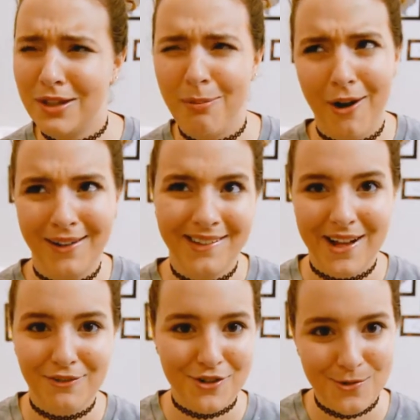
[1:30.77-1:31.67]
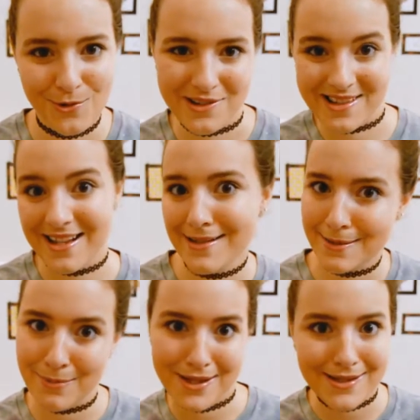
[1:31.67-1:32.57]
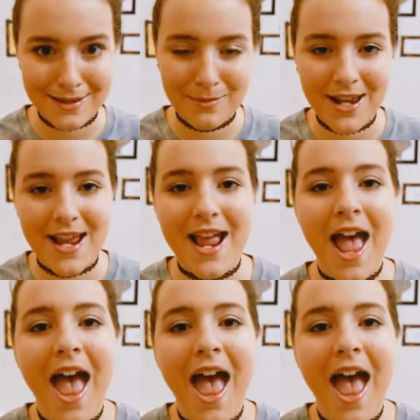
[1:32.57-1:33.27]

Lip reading: parking lot after school because that's the place to be.